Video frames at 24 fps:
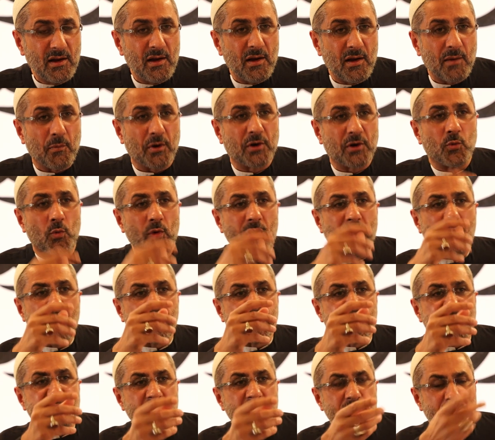But we have
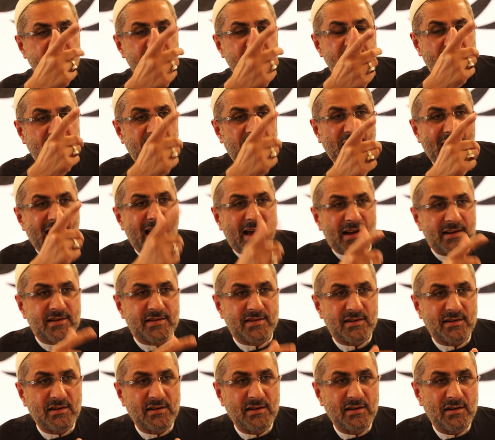interpreted that
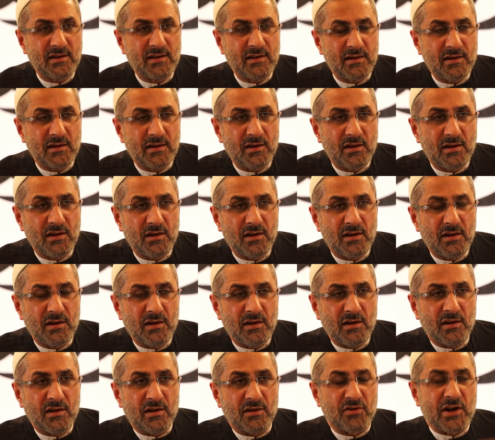
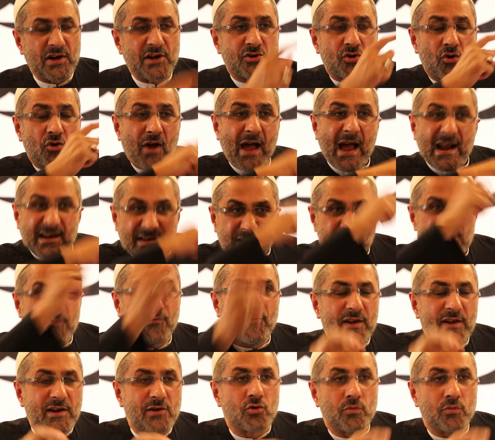
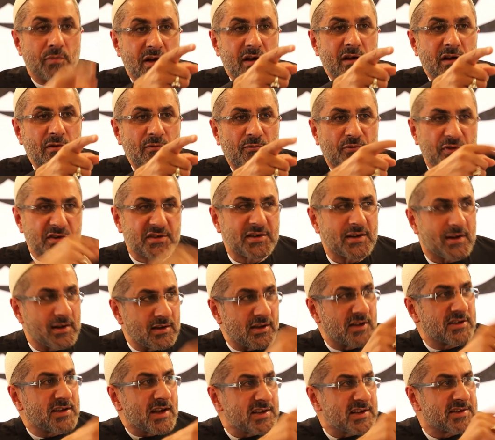retroactively to mean physical
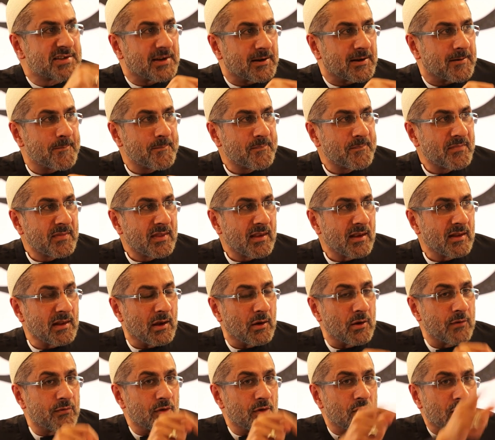najasa. Now,
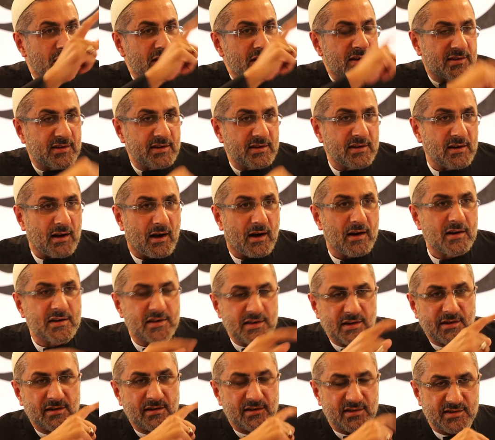if you look at the
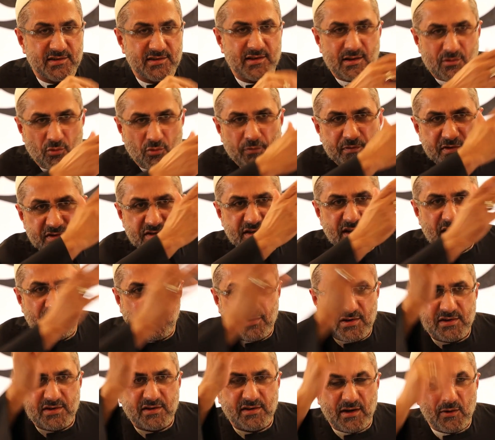articles that obviously are
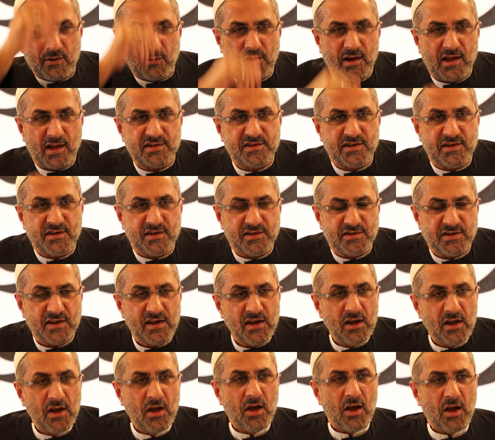written in our last year's
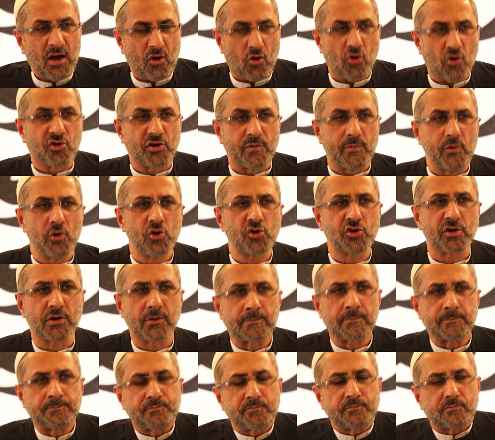
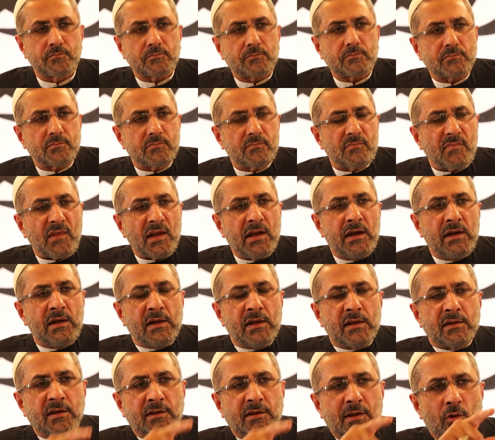contribution,
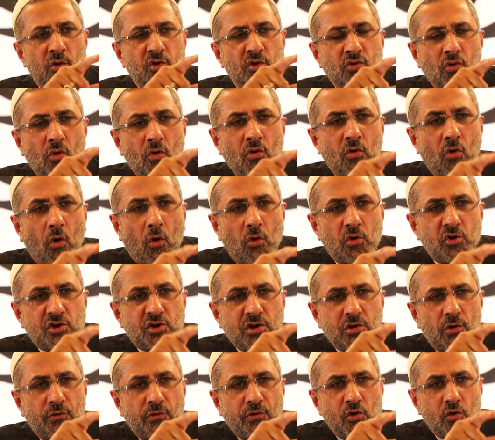that there was no
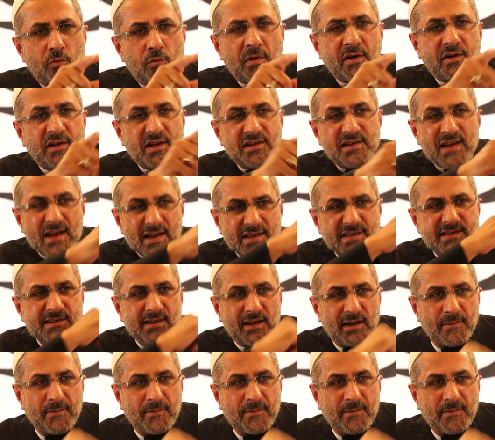notion of human najasa.